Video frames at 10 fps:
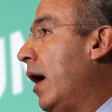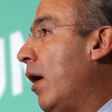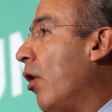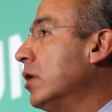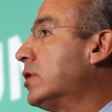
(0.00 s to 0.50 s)

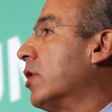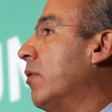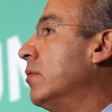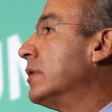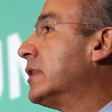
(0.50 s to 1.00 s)

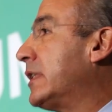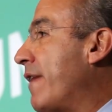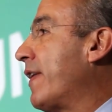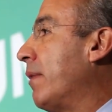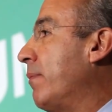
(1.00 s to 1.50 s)
Also,
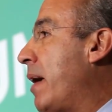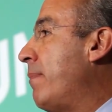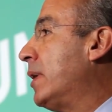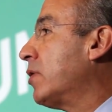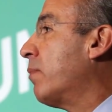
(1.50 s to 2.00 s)
several
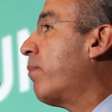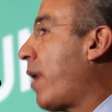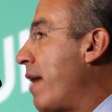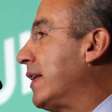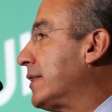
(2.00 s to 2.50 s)
members of
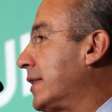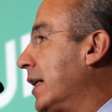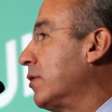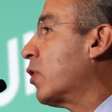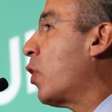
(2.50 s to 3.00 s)
private
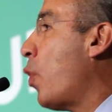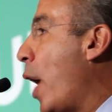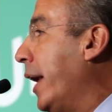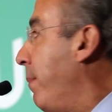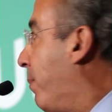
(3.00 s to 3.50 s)
sector,
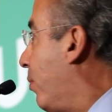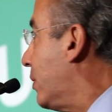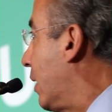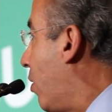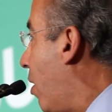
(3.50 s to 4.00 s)
quite
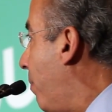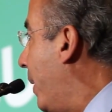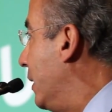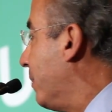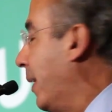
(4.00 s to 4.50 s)
important
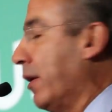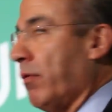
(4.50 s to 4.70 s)
companies, by the